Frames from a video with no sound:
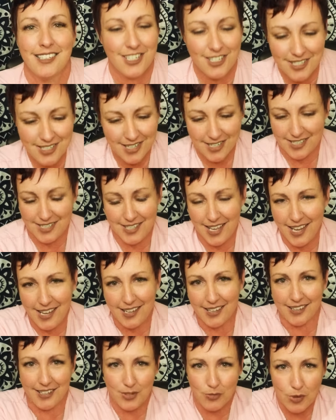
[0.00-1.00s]
She's not a
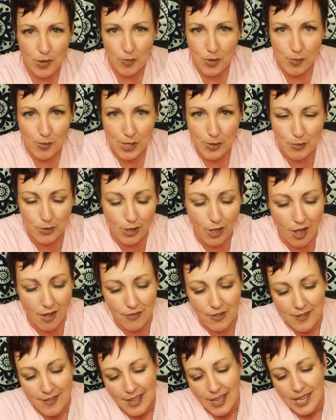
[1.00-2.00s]
psychic. That's ripping people
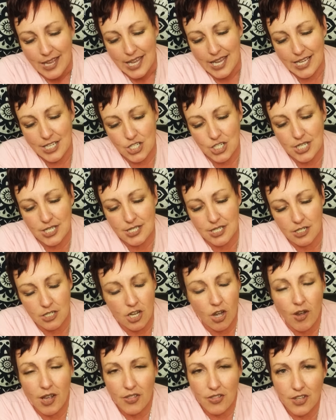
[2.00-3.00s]
off. And she said,
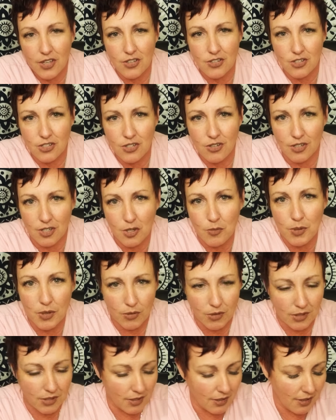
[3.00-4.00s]
no, I think you should do it. You'd be
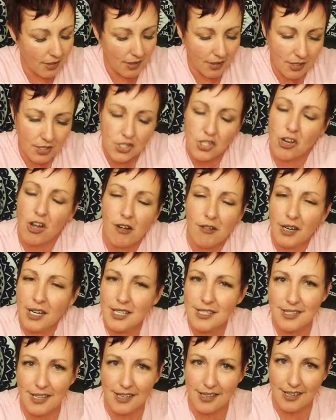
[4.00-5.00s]
really good at it because you're already
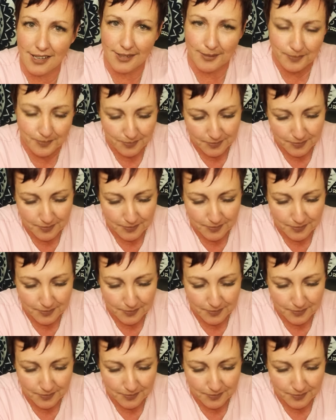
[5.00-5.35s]
a psychic.